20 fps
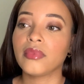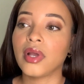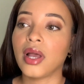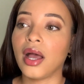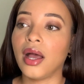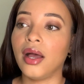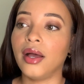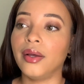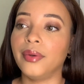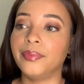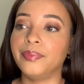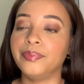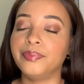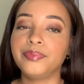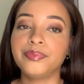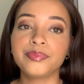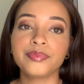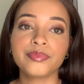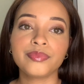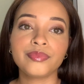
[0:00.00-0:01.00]

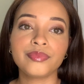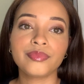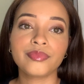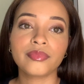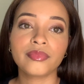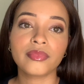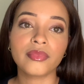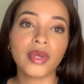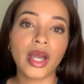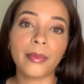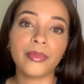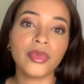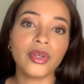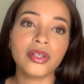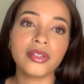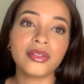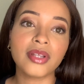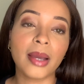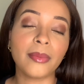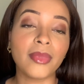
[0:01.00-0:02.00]

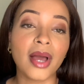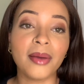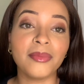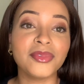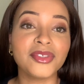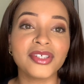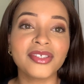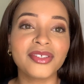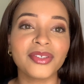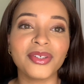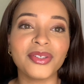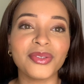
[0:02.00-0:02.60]
I'm just not